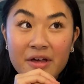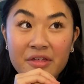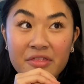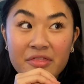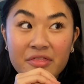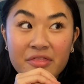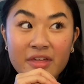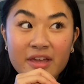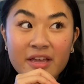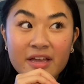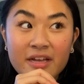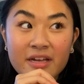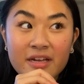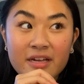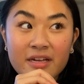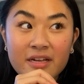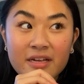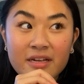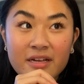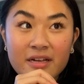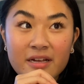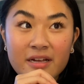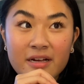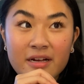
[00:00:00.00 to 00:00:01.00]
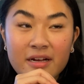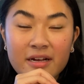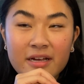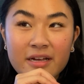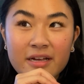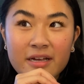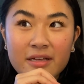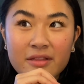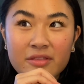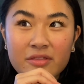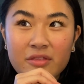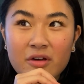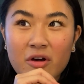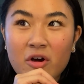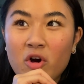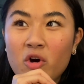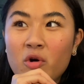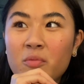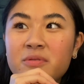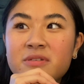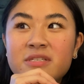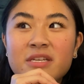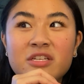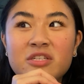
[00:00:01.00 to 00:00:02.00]
think the whole
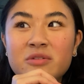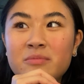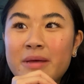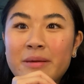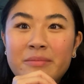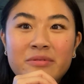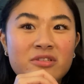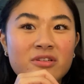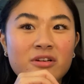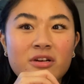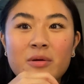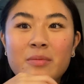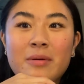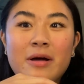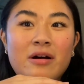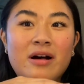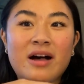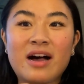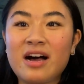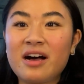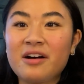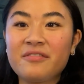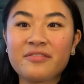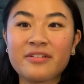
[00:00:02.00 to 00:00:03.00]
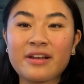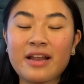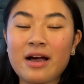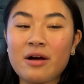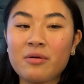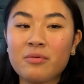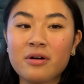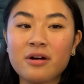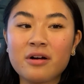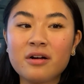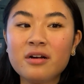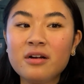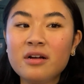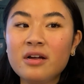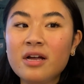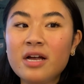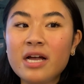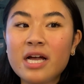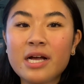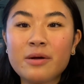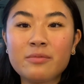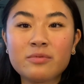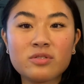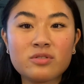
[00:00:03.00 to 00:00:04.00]
procedure maybe took about half an hour.
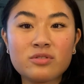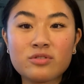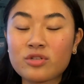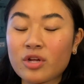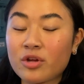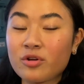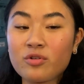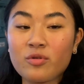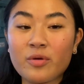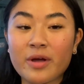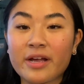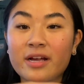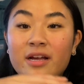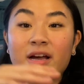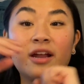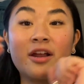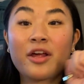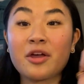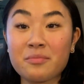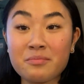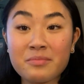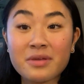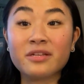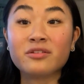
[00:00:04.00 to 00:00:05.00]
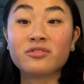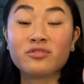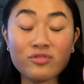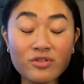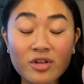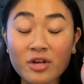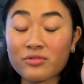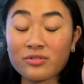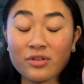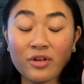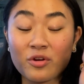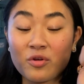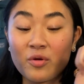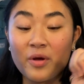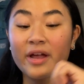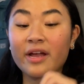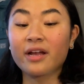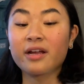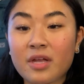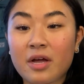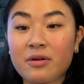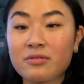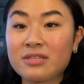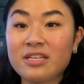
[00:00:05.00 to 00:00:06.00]
It was so quick, and I mean so
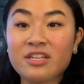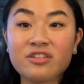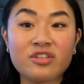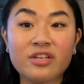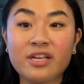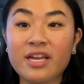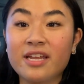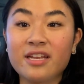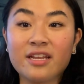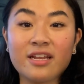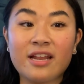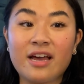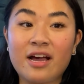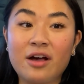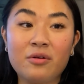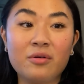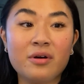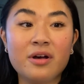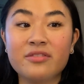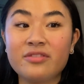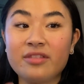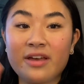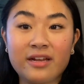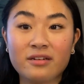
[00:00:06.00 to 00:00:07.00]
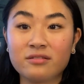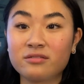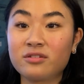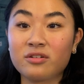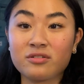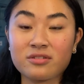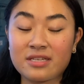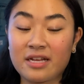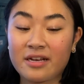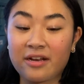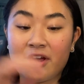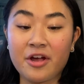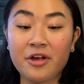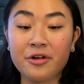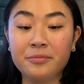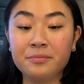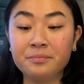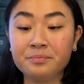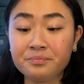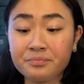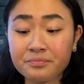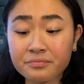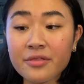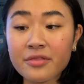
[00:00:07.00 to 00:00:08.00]
quick. I was literally in and out and then got sent
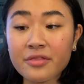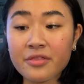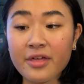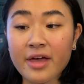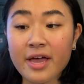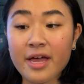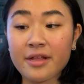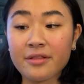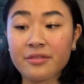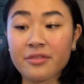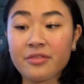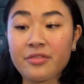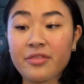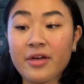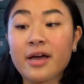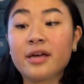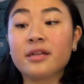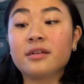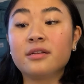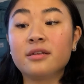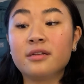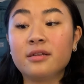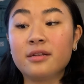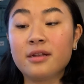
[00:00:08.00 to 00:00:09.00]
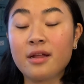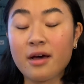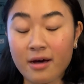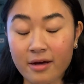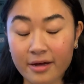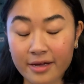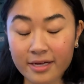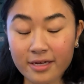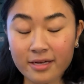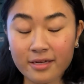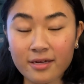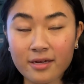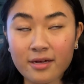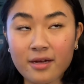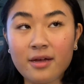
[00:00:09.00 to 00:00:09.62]
home. And then that night